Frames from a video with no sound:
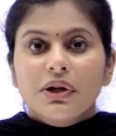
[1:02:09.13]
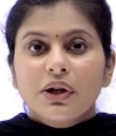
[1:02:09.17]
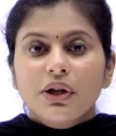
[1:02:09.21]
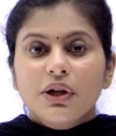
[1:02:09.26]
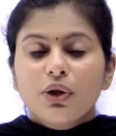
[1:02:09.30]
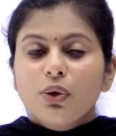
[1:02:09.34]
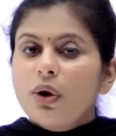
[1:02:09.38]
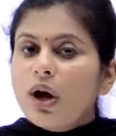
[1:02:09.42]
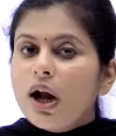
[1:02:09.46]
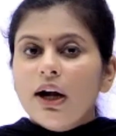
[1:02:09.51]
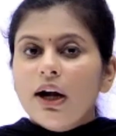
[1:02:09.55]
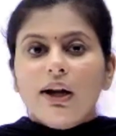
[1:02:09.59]

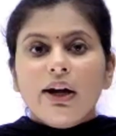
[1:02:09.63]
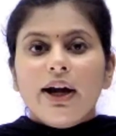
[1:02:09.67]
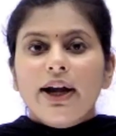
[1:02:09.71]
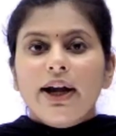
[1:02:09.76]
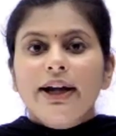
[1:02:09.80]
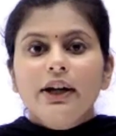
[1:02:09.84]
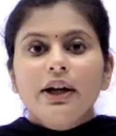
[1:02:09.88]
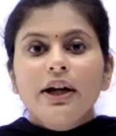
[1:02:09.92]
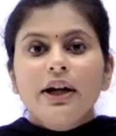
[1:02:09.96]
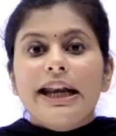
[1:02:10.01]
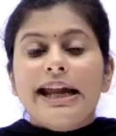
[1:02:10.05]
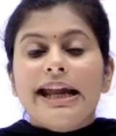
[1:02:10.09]
You can't
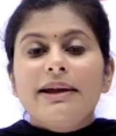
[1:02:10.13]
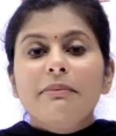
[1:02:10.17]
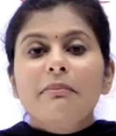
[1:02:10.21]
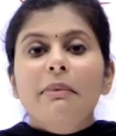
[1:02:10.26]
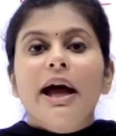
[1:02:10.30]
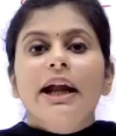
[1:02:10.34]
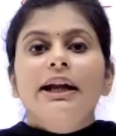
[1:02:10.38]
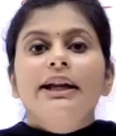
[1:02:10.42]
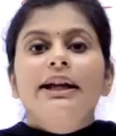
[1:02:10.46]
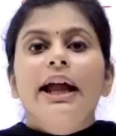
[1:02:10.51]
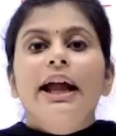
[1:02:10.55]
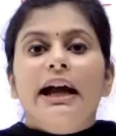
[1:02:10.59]
write in
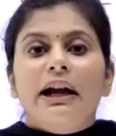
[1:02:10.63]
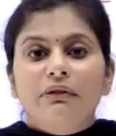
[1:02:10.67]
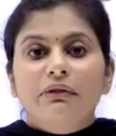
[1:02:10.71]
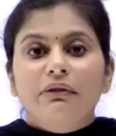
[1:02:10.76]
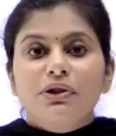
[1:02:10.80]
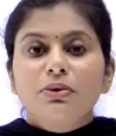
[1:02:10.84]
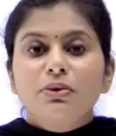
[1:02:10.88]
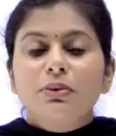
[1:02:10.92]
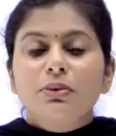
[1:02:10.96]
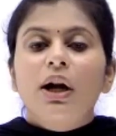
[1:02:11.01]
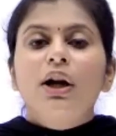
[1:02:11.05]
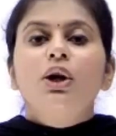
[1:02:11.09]
layman
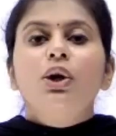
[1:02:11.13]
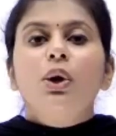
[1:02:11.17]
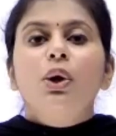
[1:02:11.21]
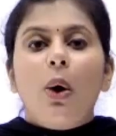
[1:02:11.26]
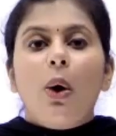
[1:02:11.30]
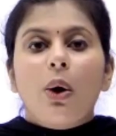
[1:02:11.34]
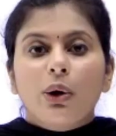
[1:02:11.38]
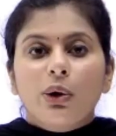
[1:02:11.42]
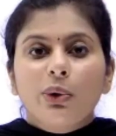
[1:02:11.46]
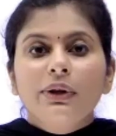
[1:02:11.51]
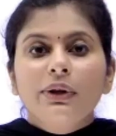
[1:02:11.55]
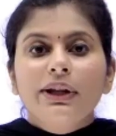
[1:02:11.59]
language. You can't
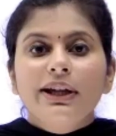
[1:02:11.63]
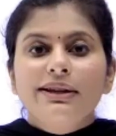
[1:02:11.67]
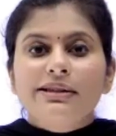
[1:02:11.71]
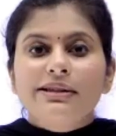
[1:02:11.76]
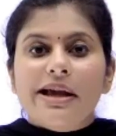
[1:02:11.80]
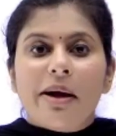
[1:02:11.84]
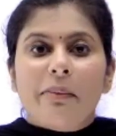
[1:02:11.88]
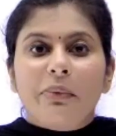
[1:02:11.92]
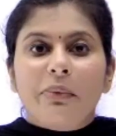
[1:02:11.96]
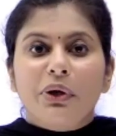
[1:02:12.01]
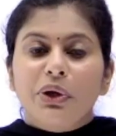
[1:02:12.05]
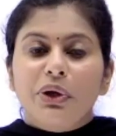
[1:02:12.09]
talk to the
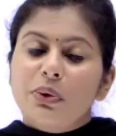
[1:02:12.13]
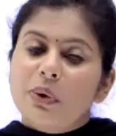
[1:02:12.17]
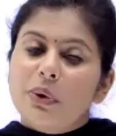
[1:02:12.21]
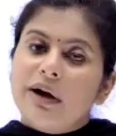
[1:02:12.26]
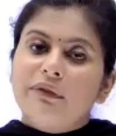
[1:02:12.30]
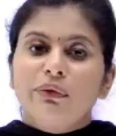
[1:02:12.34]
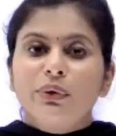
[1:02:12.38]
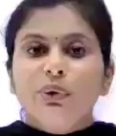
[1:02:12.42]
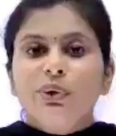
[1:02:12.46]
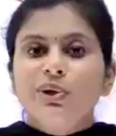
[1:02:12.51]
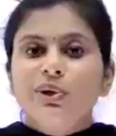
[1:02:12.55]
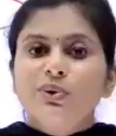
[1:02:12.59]
examiner. You
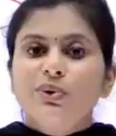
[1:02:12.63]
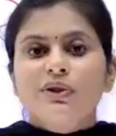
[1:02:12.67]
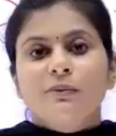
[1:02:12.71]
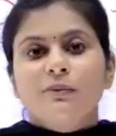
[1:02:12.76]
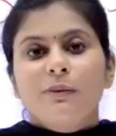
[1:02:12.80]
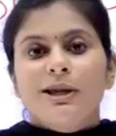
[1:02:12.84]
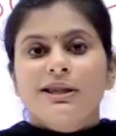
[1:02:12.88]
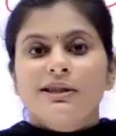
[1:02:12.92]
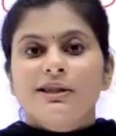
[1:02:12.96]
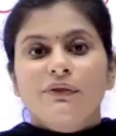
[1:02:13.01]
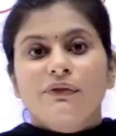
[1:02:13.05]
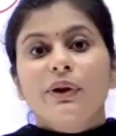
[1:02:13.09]
have to use
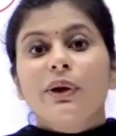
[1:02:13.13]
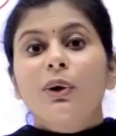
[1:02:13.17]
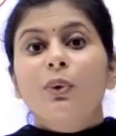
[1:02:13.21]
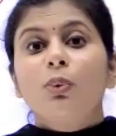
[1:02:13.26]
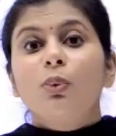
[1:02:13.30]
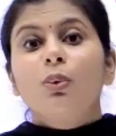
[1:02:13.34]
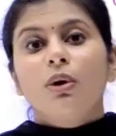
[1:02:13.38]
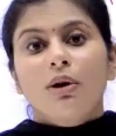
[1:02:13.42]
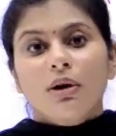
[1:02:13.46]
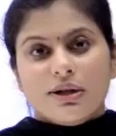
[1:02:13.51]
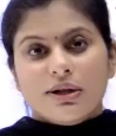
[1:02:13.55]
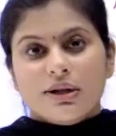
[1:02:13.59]
specific
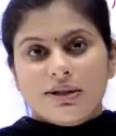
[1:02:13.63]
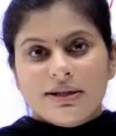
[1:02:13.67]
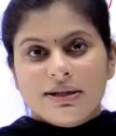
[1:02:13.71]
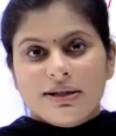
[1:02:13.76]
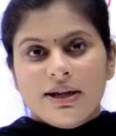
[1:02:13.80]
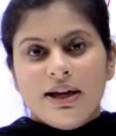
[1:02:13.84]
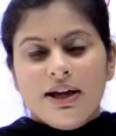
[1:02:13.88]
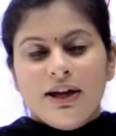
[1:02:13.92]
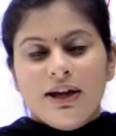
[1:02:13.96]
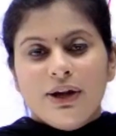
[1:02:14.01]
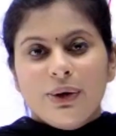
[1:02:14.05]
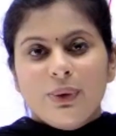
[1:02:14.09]
words,
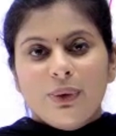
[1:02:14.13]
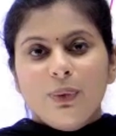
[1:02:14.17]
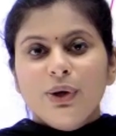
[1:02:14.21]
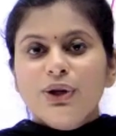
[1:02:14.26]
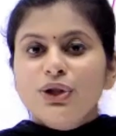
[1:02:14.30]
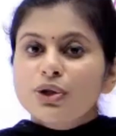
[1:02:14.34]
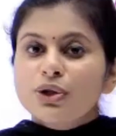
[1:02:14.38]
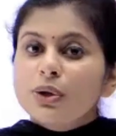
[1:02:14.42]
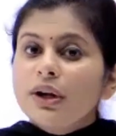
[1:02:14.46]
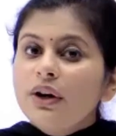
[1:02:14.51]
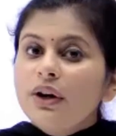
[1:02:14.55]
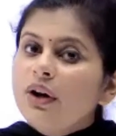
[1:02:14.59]

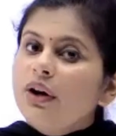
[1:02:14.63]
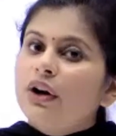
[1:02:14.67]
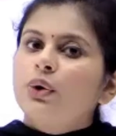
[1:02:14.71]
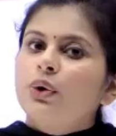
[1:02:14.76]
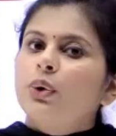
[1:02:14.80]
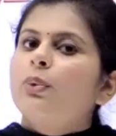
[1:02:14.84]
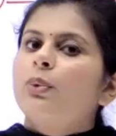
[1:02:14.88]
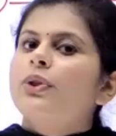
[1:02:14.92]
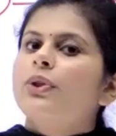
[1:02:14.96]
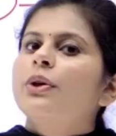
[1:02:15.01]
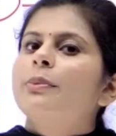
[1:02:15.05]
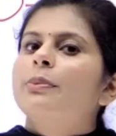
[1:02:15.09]
which you'll learn
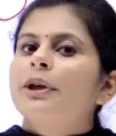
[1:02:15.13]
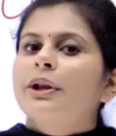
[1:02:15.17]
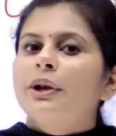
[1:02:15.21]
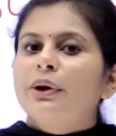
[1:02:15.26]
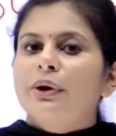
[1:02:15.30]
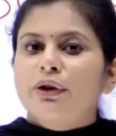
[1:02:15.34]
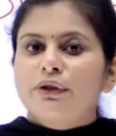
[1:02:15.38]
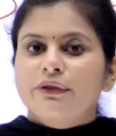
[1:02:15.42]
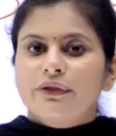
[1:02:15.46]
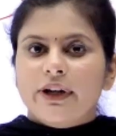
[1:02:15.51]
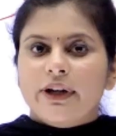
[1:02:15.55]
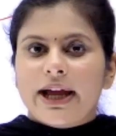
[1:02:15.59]
over the
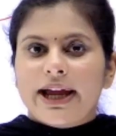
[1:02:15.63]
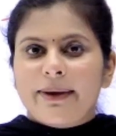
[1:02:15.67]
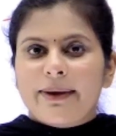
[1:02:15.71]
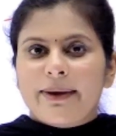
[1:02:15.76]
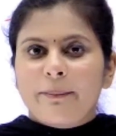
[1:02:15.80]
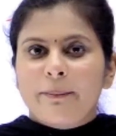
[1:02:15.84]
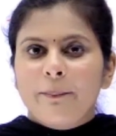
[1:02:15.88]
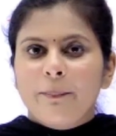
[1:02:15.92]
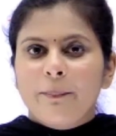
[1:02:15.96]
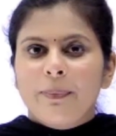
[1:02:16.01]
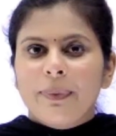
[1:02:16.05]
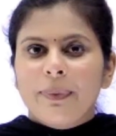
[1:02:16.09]
period of time.